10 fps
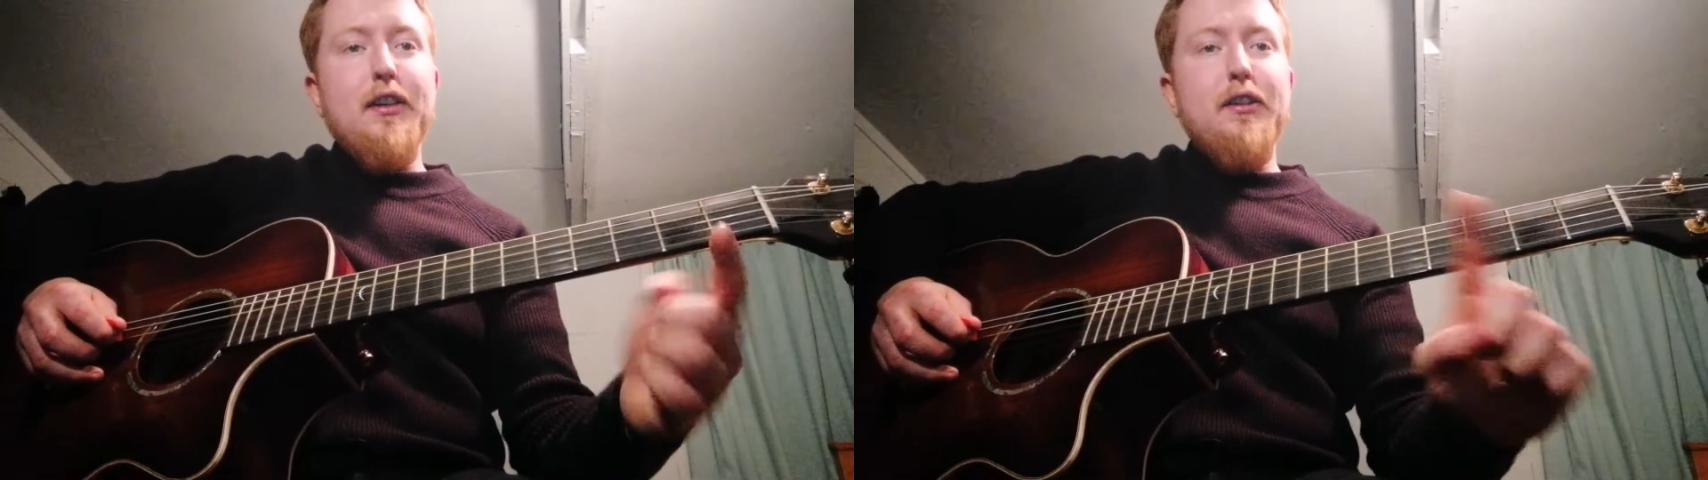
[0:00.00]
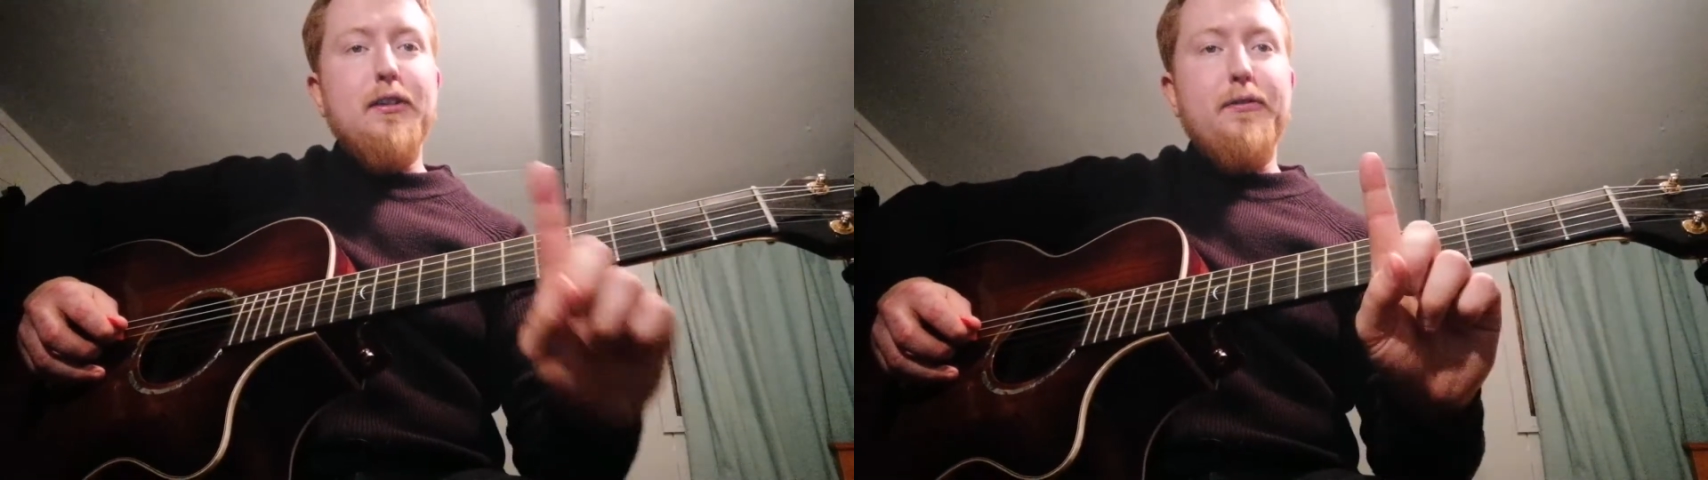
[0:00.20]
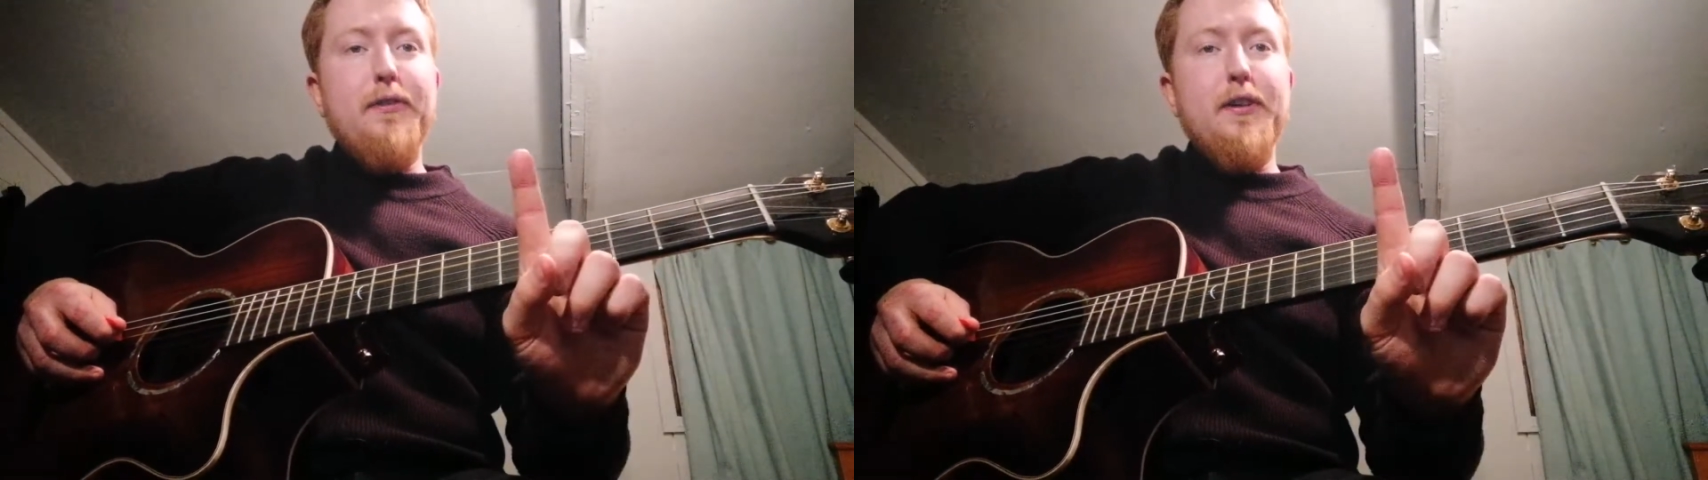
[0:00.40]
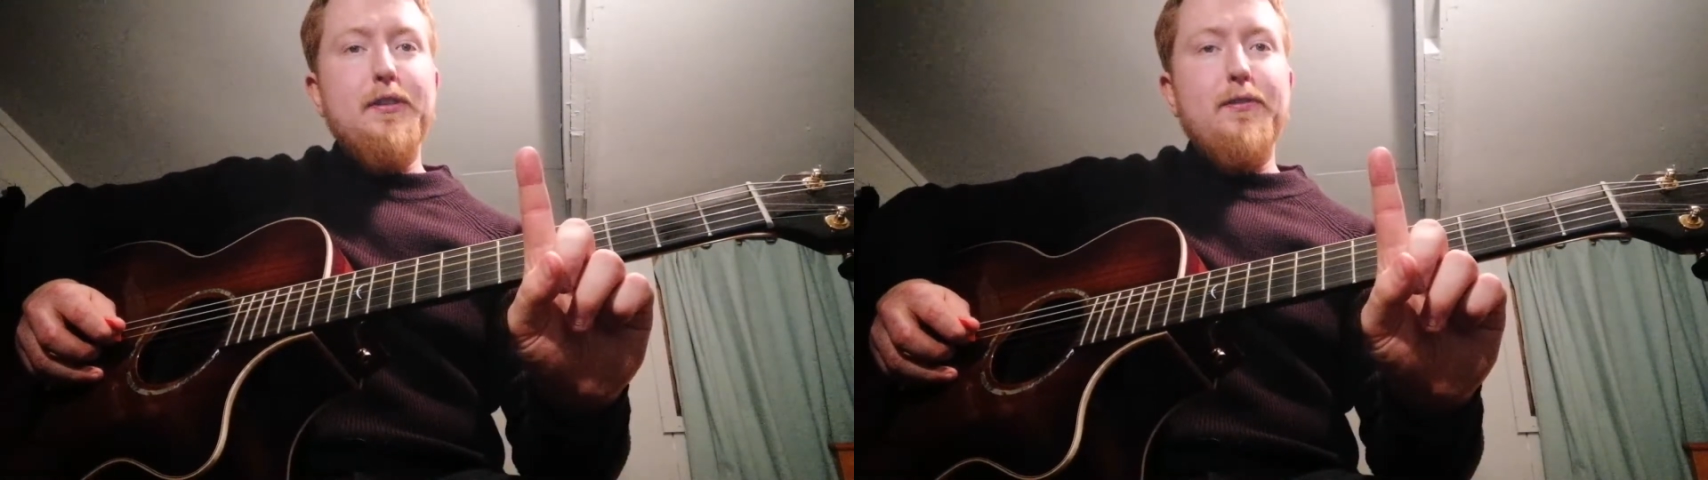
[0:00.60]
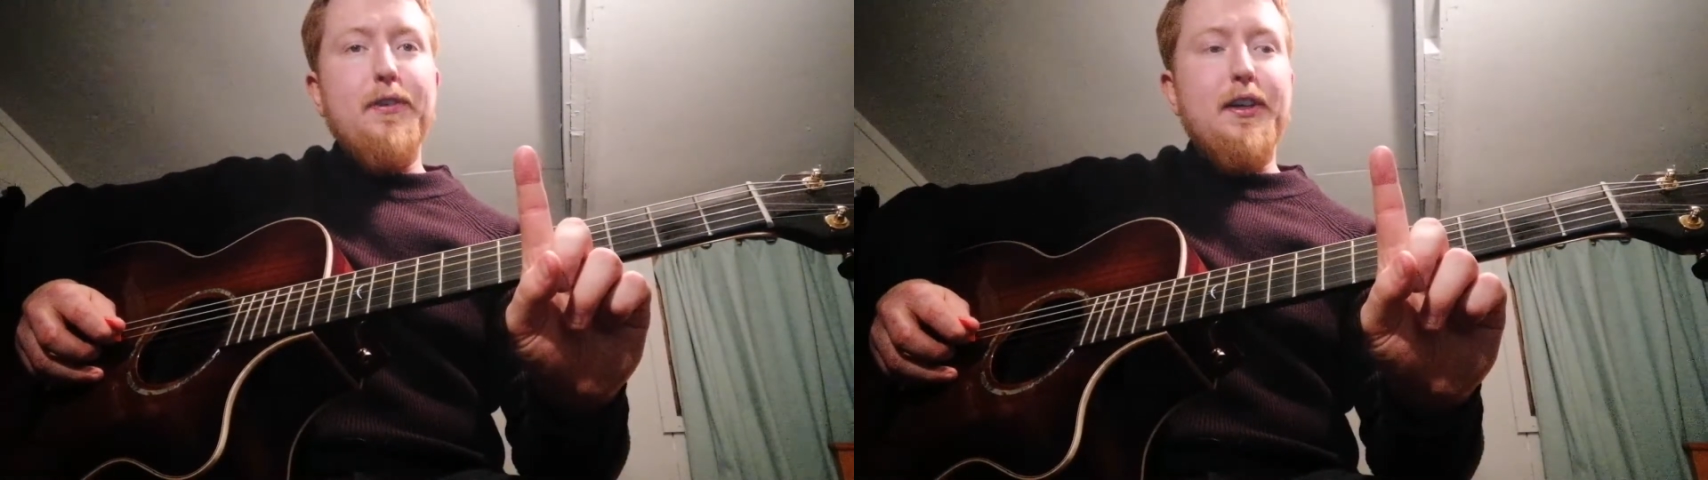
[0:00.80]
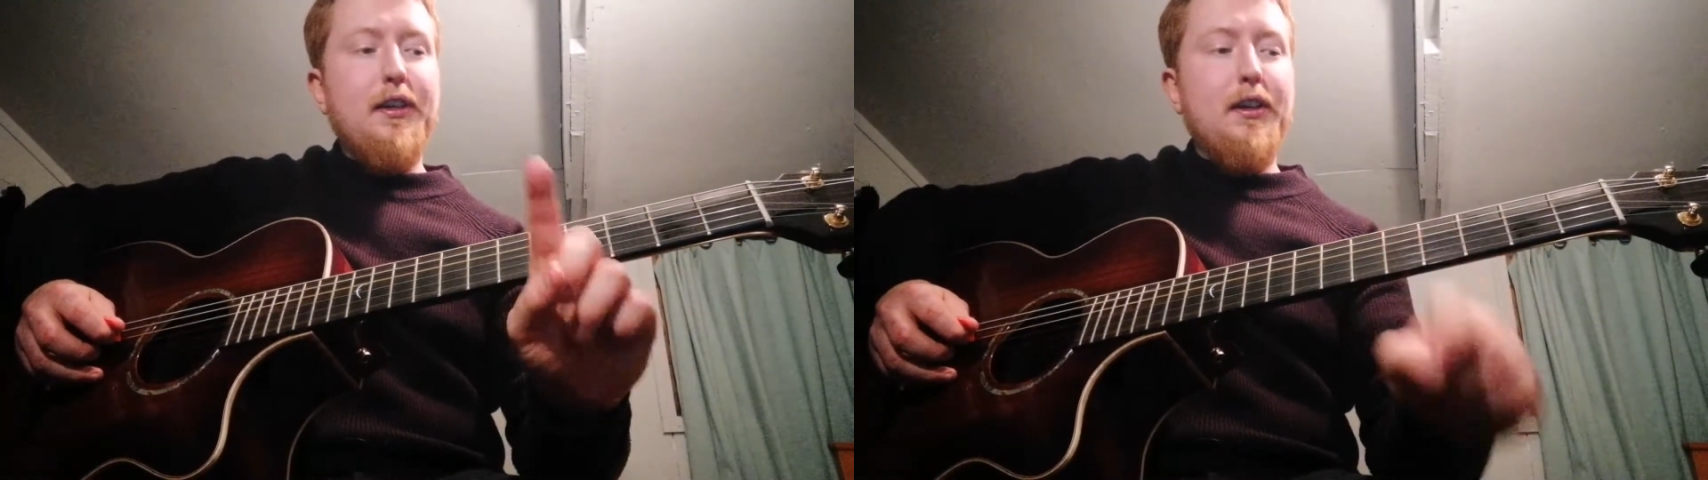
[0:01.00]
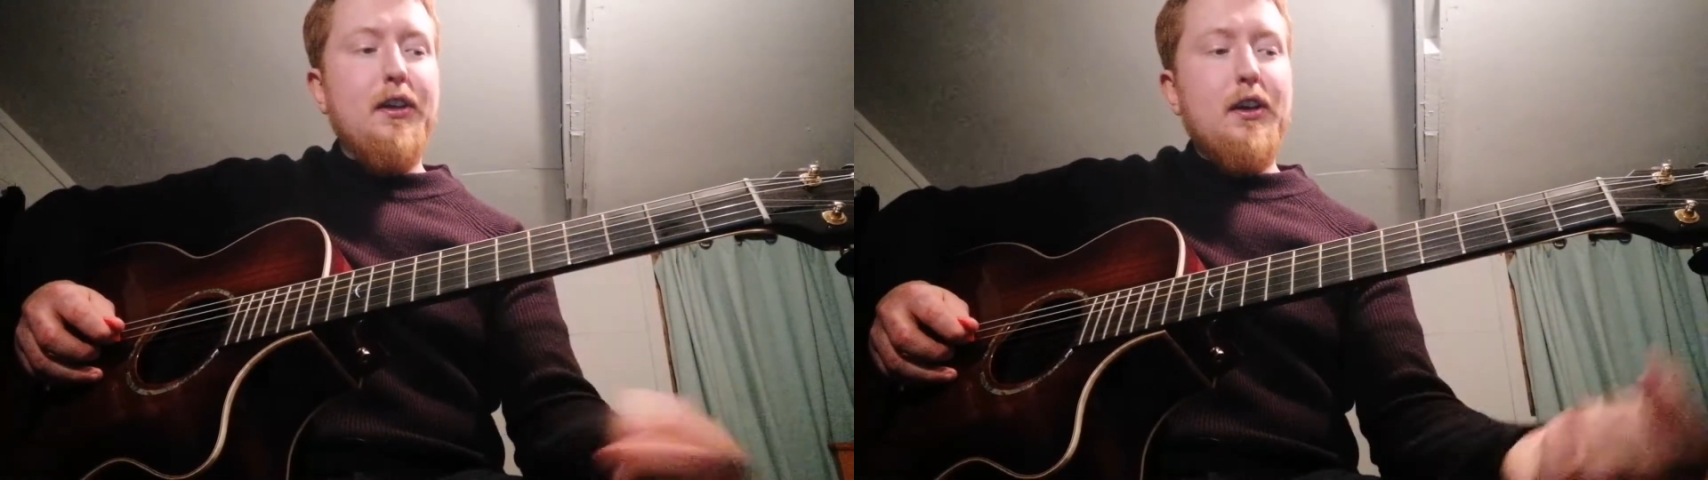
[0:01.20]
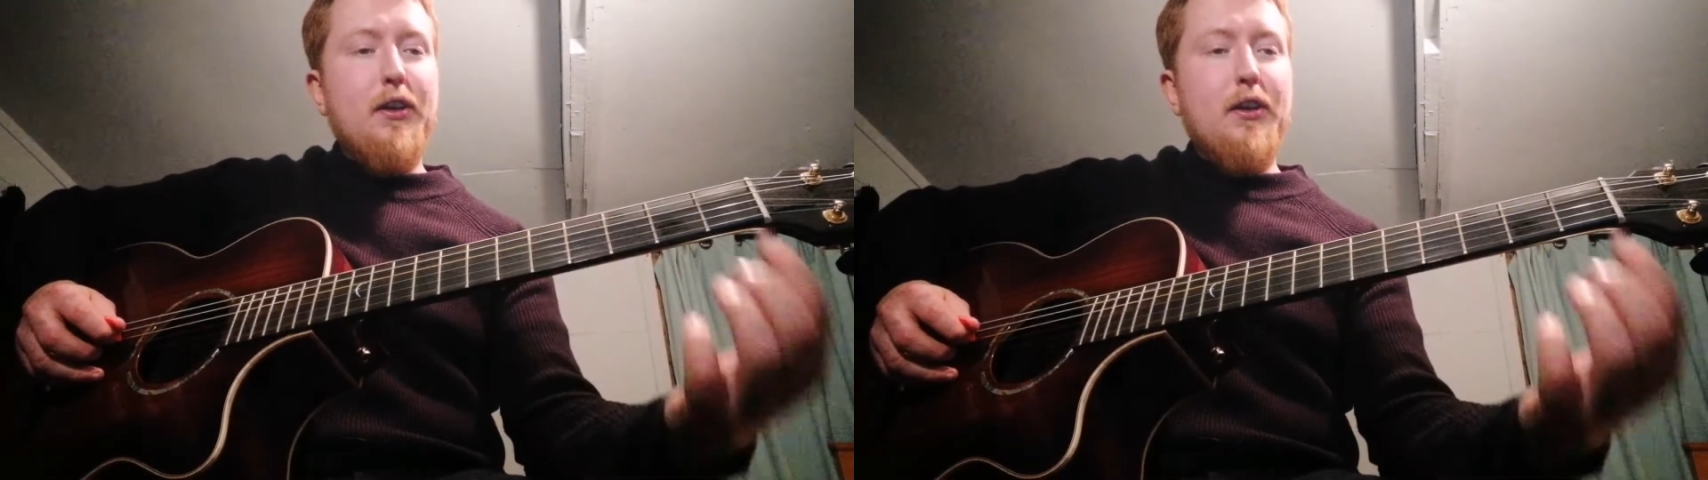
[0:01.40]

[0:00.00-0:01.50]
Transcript: your first finger